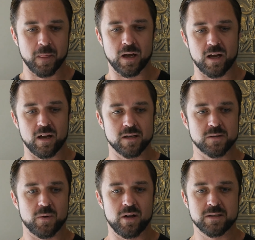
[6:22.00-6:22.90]
As
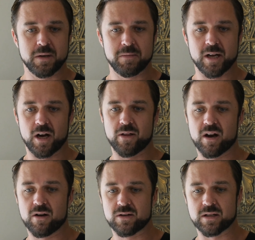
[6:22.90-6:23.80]
well as maybe other
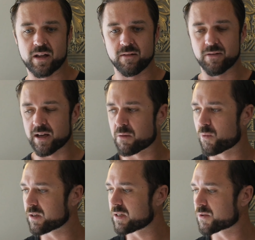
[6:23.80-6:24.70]
areas in life. Like, I'm
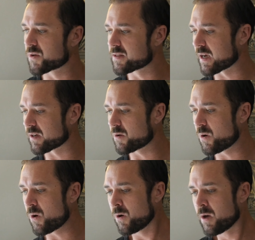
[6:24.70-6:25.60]
working towards that
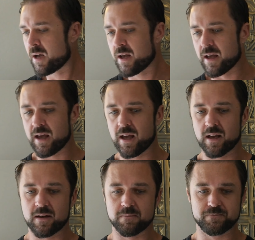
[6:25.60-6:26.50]
goal,
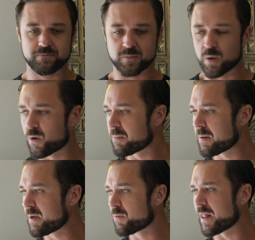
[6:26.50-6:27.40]
or
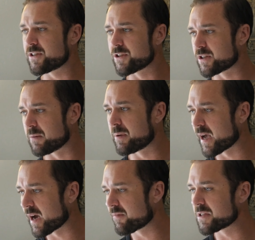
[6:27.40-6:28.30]
maybe a relationship, and I
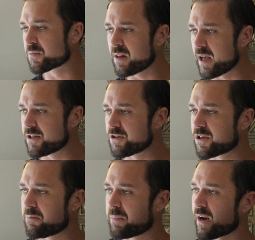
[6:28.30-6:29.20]
have this
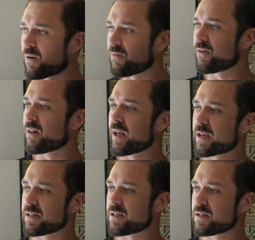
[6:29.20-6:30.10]
relationship, but I don't feel like
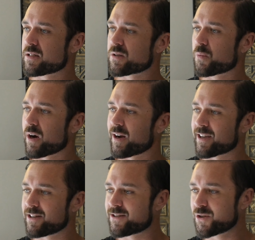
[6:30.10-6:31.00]
it's to where it
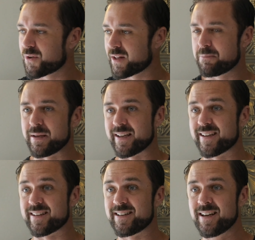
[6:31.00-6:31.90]
could truly be.
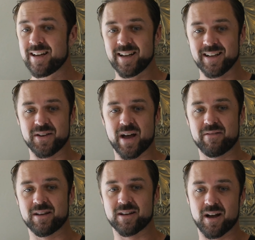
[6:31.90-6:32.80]
And you
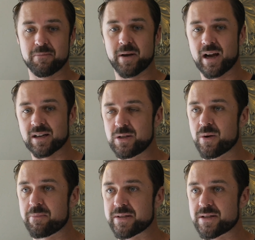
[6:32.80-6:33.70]
haven't gone back 2
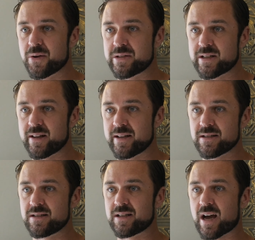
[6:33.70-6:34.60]
episodes to
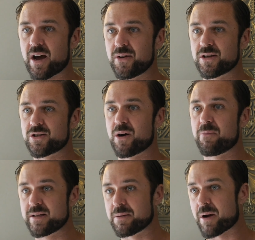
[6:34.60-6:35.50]
listen to how you could show up
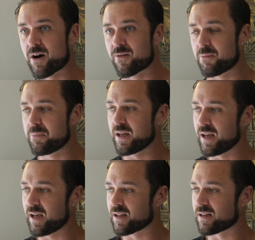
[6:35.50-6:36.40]
as a powerful
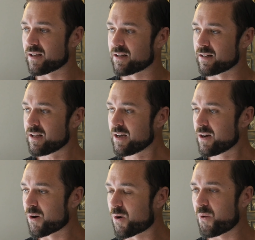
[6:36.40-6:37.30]
being and
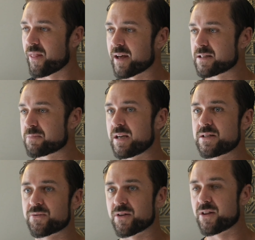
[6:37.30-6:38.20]
hold that space
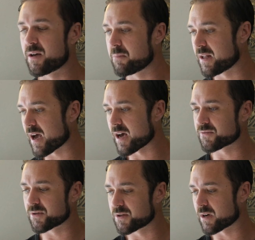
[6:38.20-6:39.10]
for them and ask
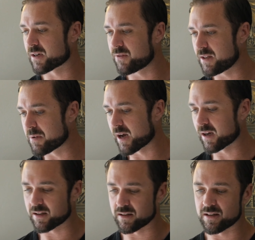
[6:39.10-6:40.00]
for direct
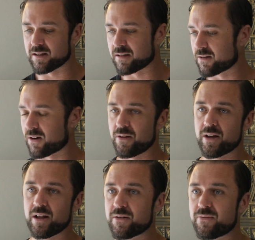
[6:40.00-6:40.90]
feedback and all the
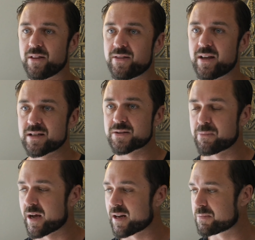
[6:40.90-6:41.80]
other fun things from
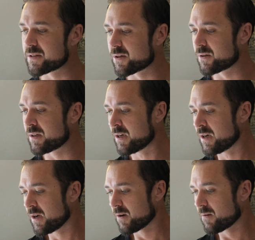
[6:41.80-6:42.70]
that episode,
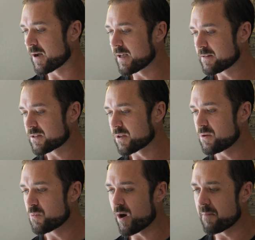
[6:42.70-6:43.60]
right? So
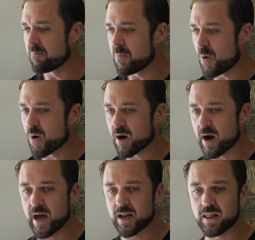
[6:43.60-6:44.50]
you want more
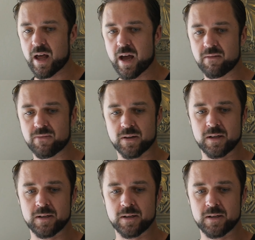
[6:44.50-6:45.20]
out of life,